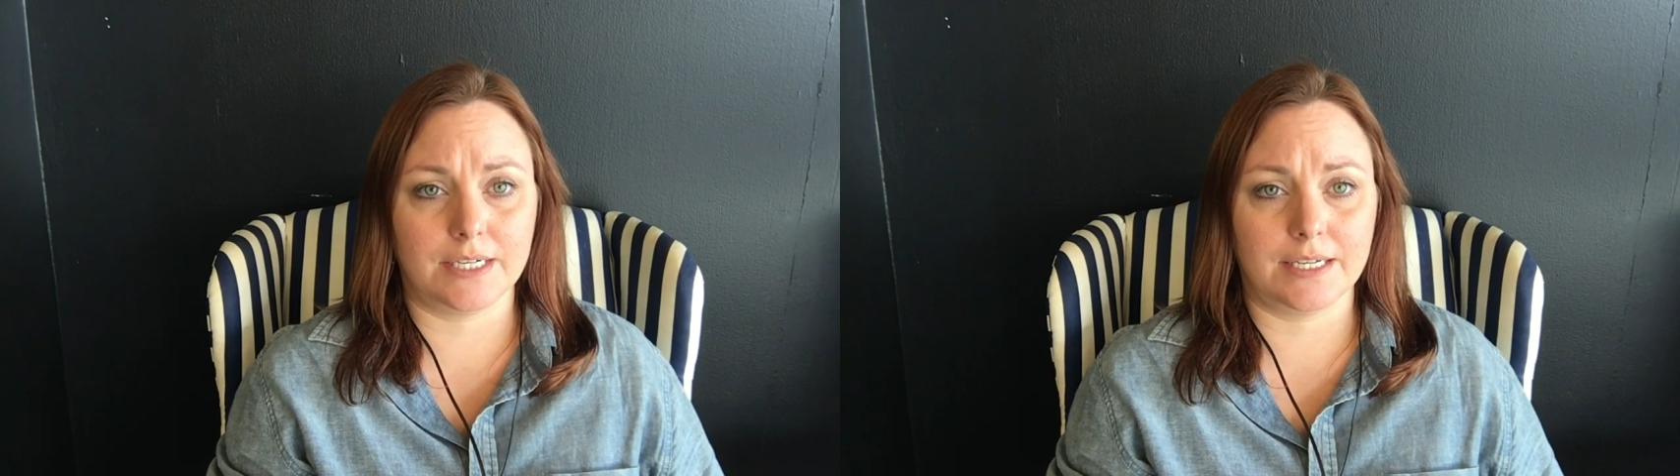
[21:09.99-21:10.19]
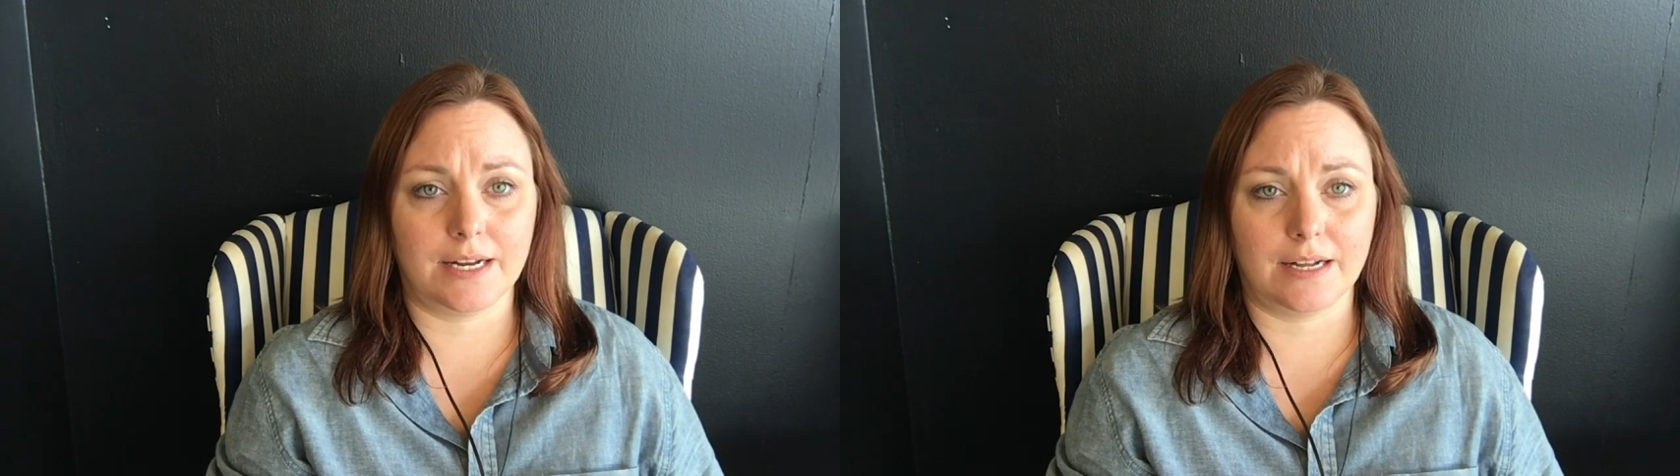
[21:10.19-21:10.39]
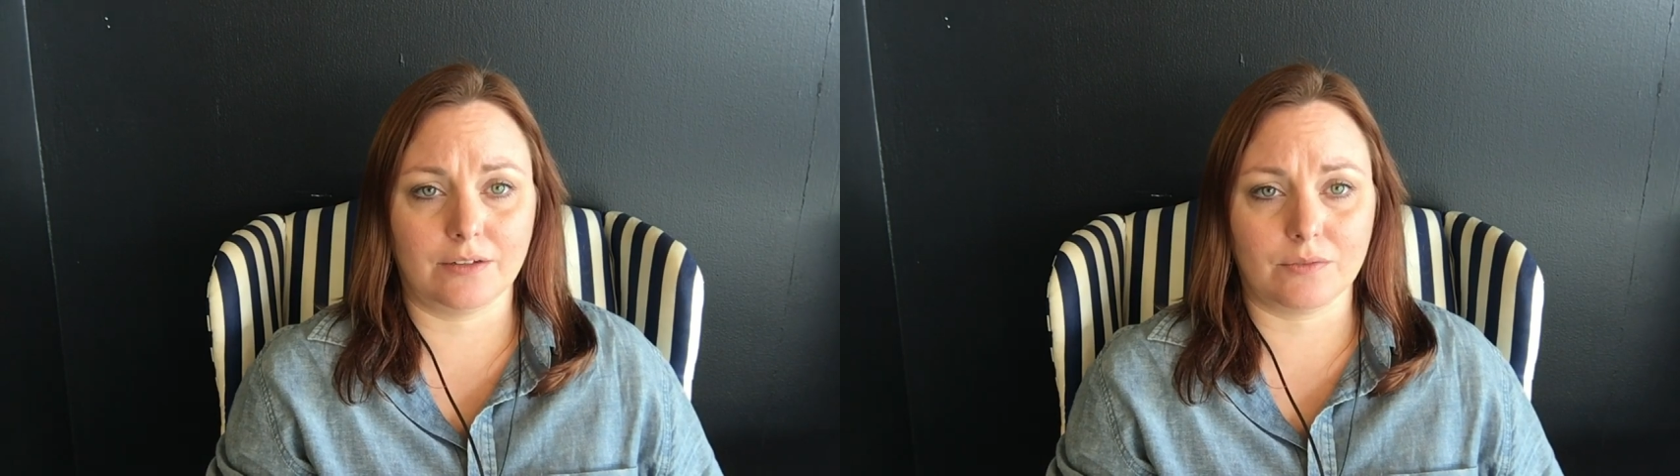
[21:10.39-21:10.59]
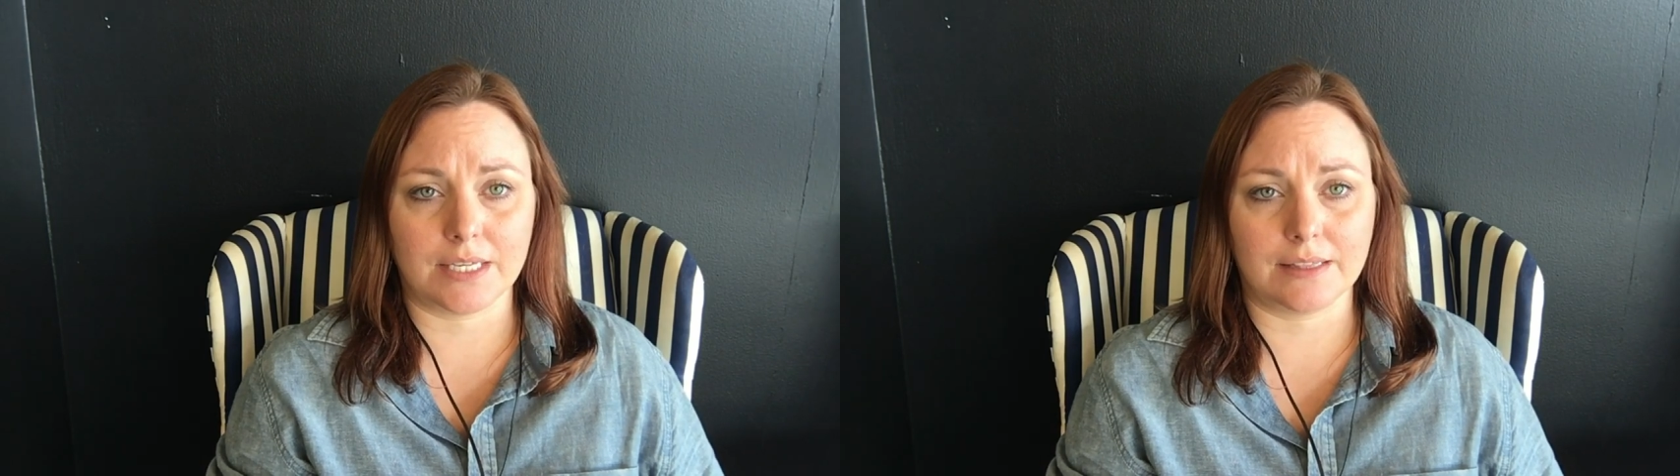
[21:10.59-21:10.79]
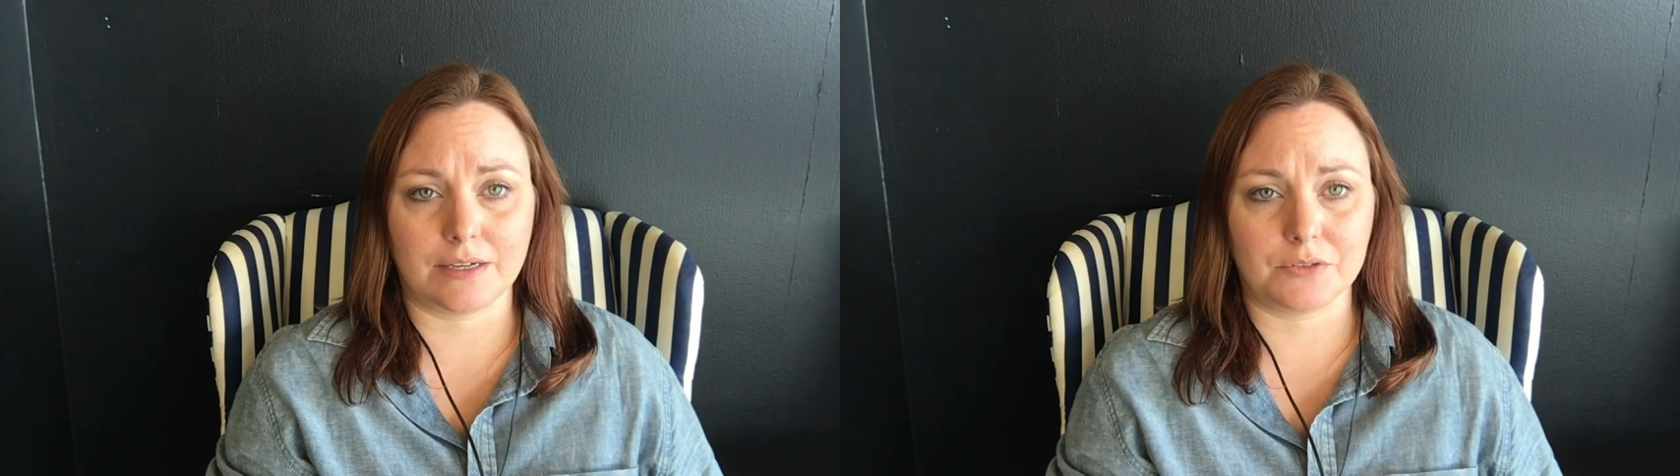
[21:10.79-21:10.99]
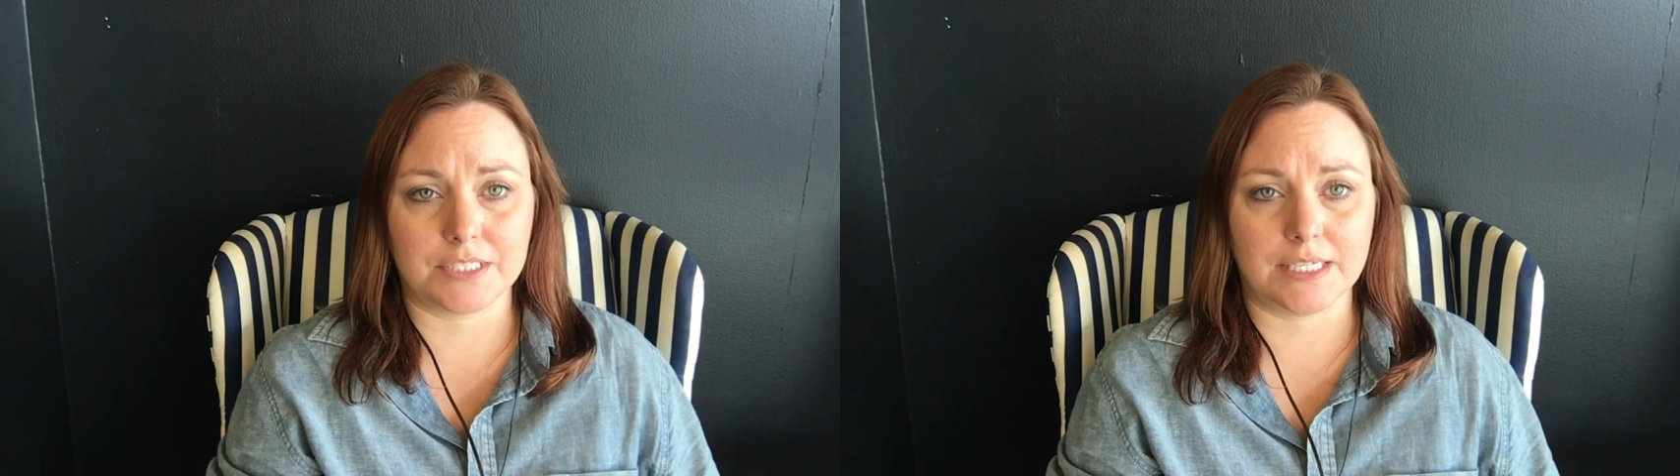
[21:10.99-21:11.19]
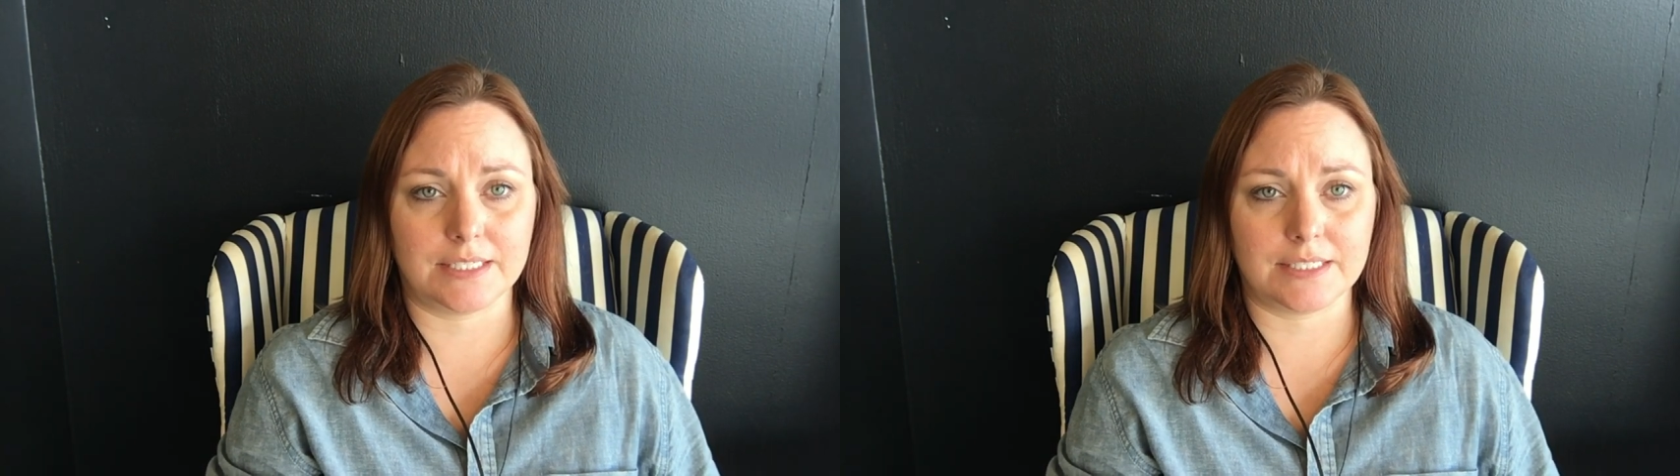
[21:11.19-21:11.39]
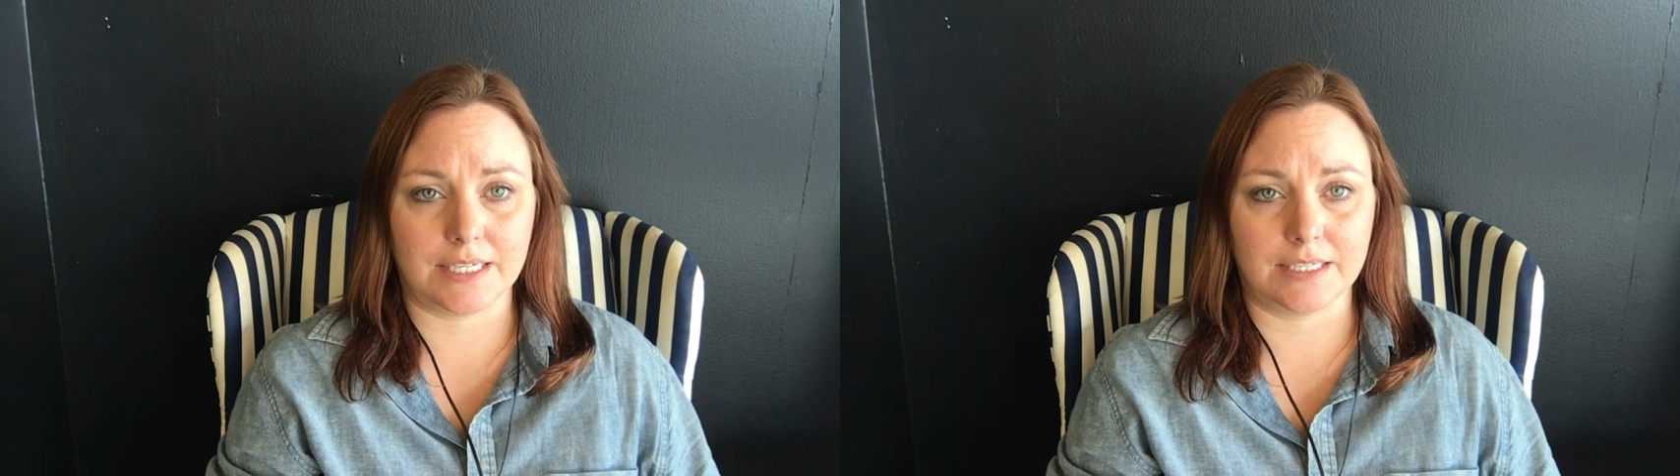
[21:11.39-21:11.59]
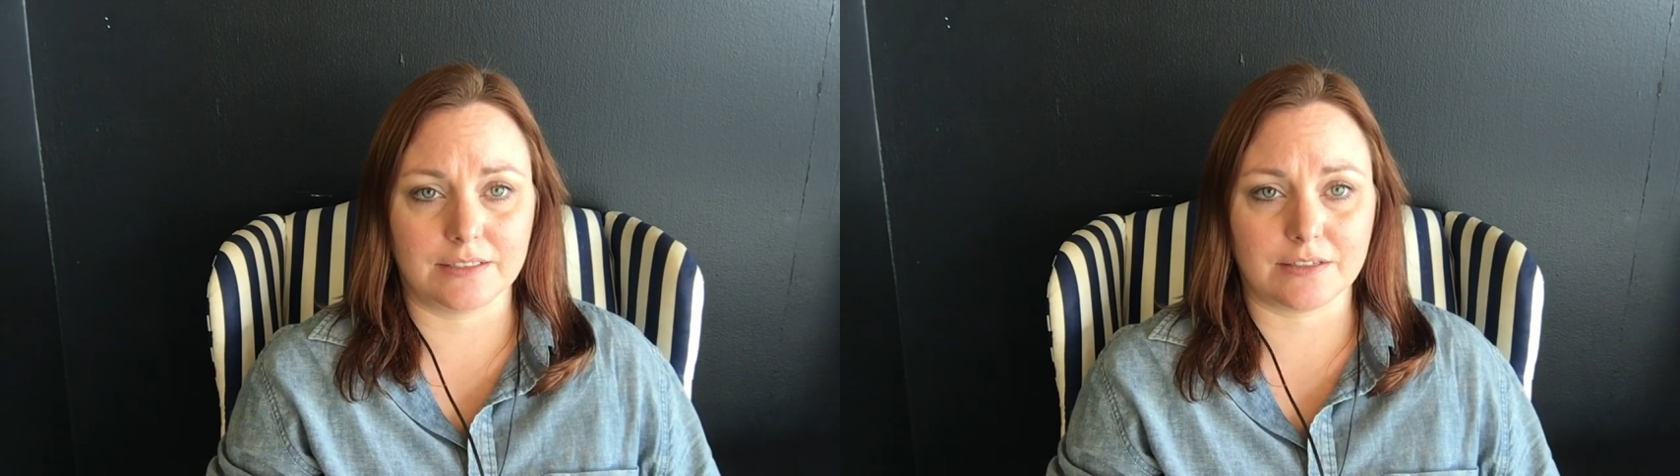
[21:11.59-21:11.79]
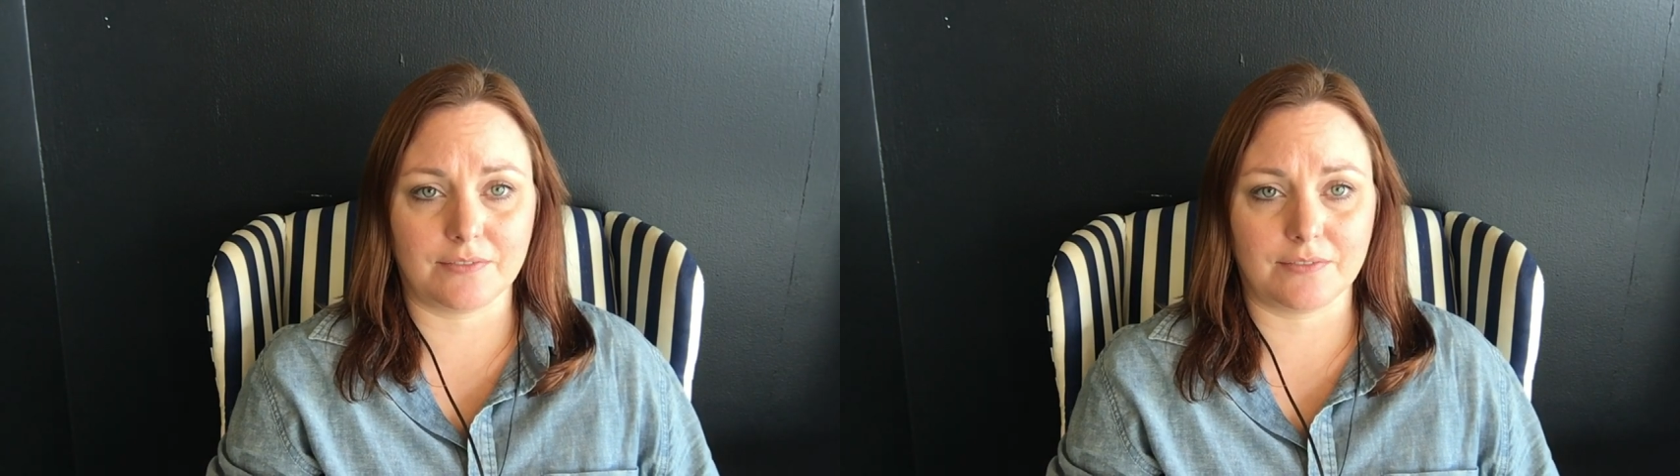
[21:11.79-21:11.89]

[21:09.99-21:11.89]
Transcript: And again, I don't think that was the intent